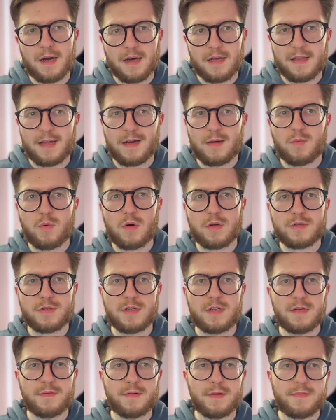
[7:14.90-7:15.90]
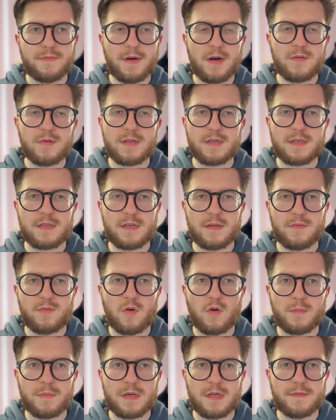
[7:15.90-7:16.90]
Thanks for watching. If you found this
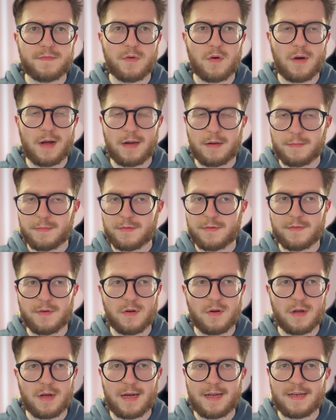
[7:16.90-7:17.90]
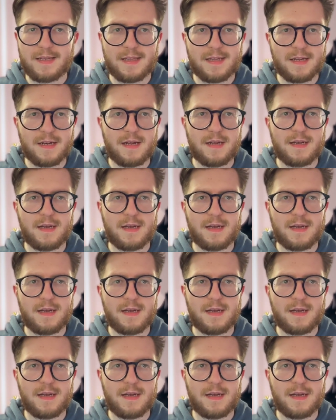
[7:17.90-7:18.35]
informative or helpful or anything like